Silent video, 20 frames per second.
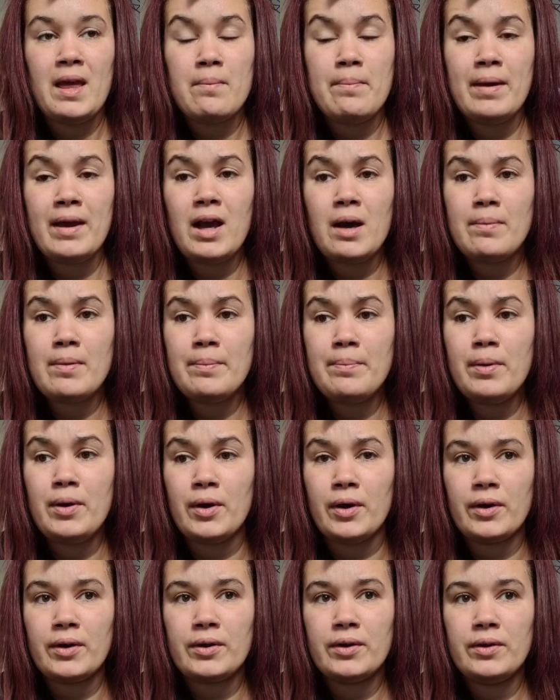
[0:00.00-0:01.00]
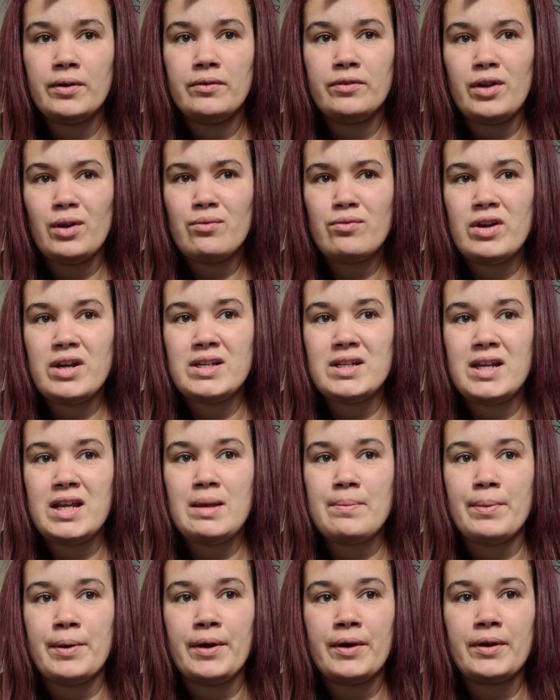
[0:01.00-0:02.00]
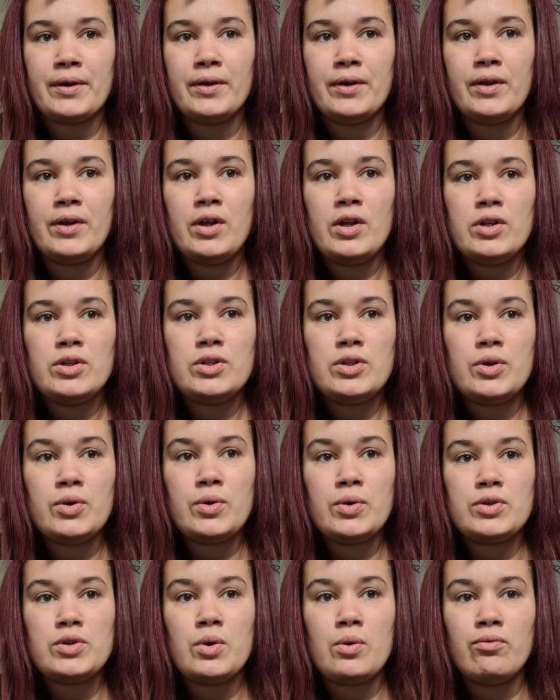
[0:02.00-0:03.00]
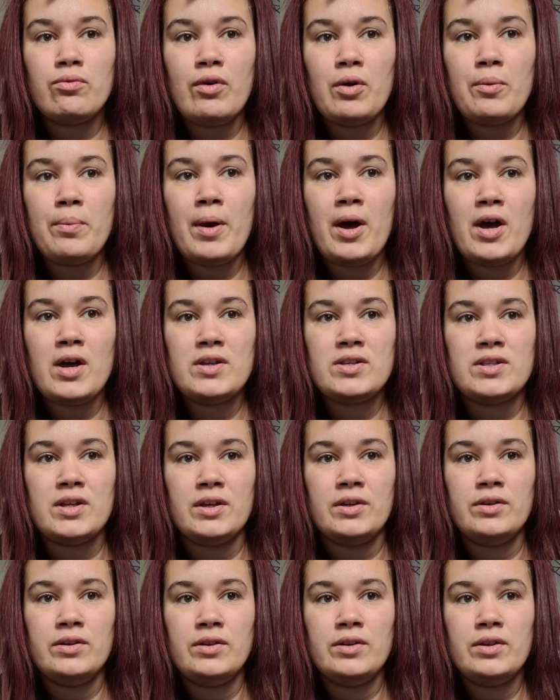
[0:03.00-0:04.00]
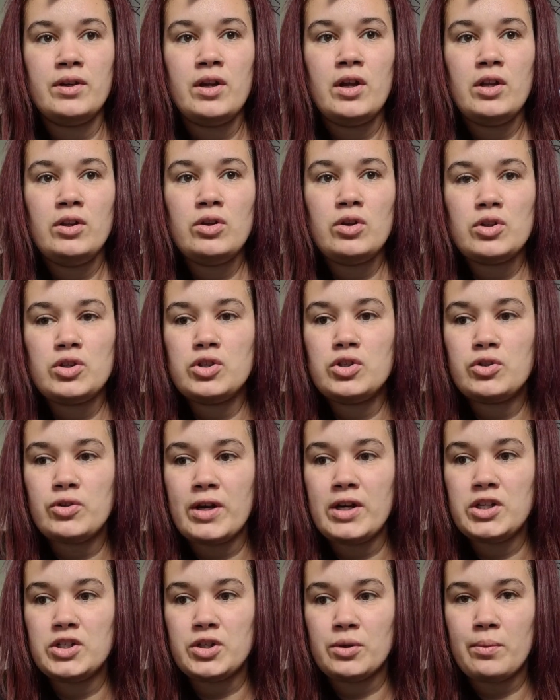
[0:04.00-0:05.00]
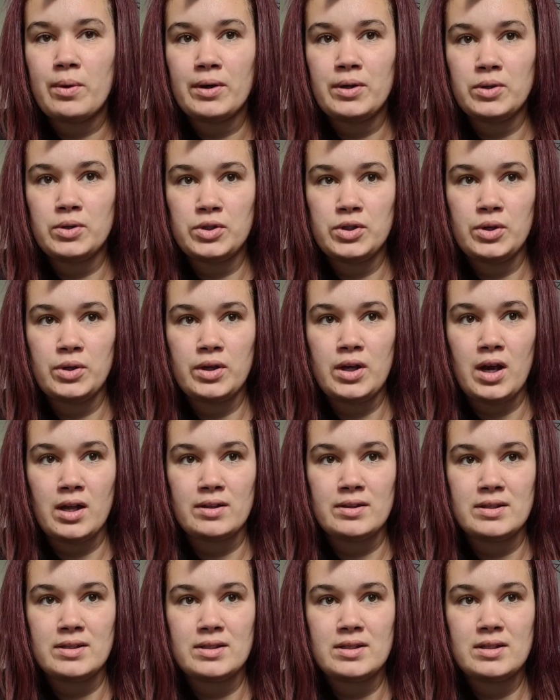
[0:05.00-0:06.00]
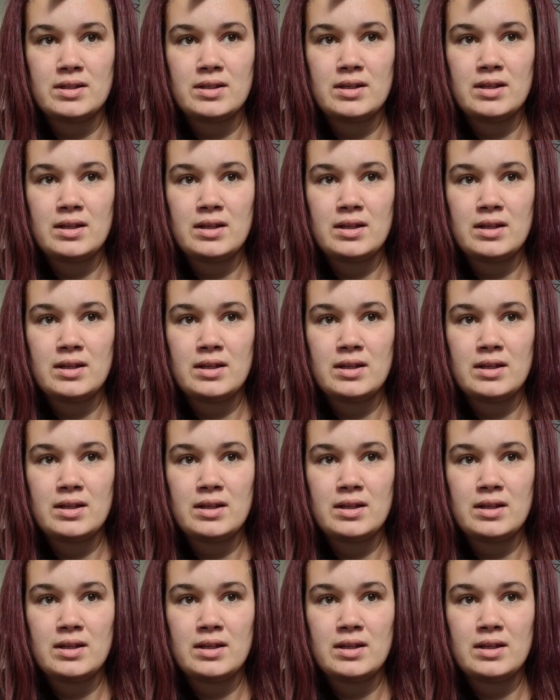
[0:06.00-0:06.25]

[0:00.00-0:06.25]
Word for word: Pick up a book. Don't read an ebook. Talk to a real person, not a stranger while you shoot guns.